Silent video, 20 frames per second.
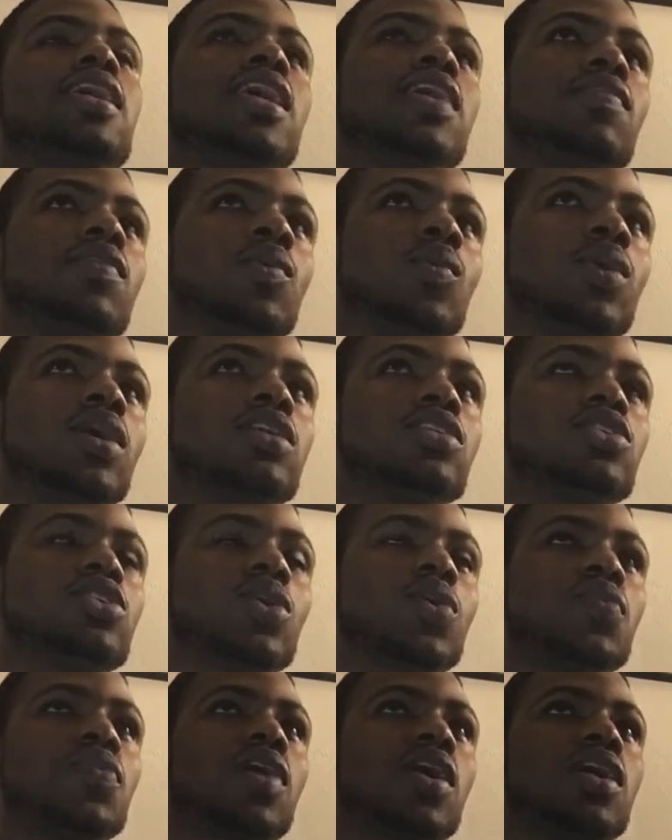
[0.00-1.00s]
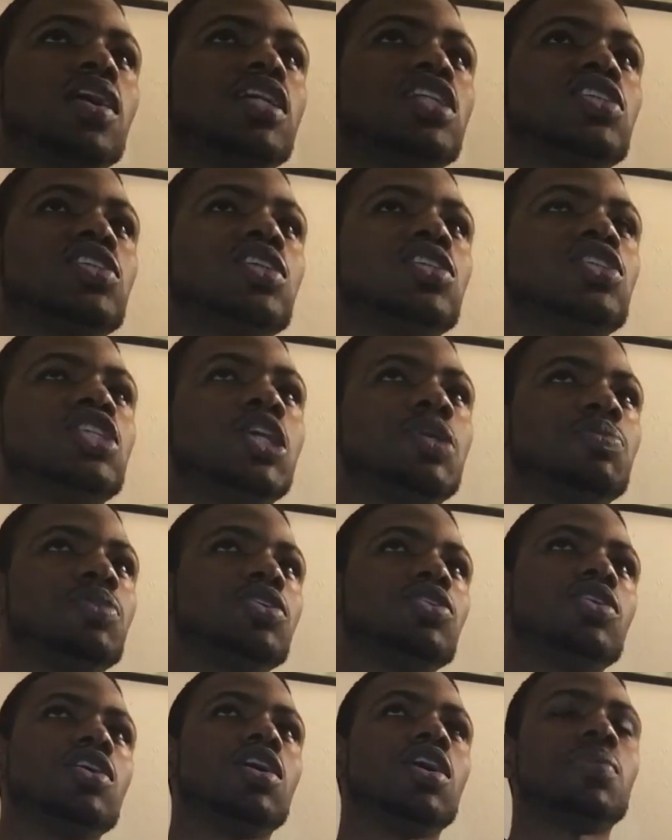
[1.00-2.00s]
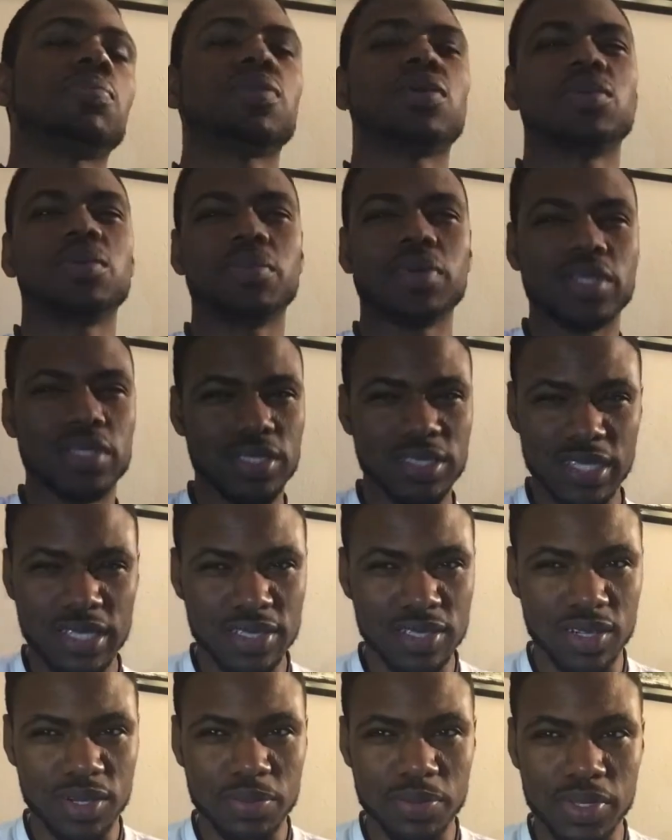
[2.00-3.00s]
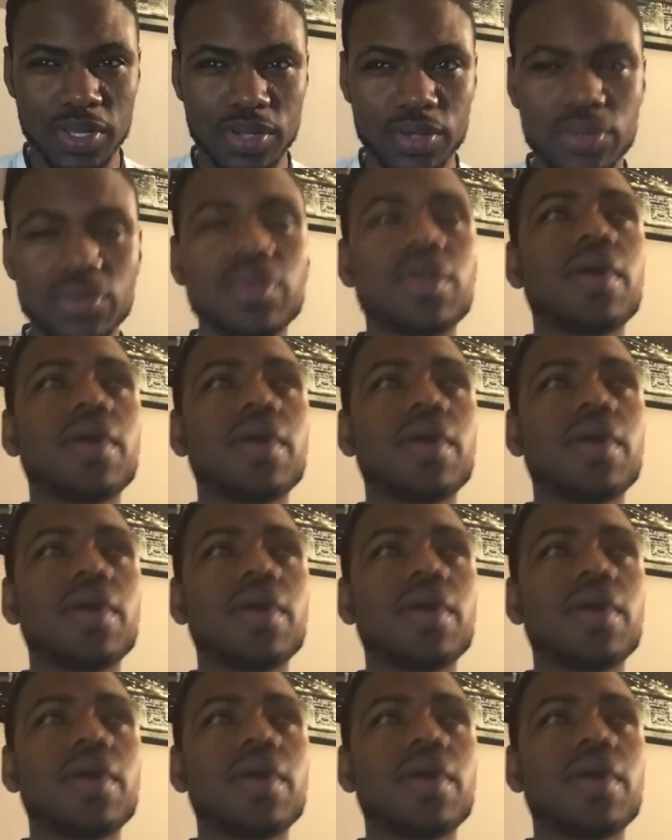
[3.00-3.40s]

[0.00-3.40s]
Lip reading: even went so far as attempting to upload it, but it didn't upload.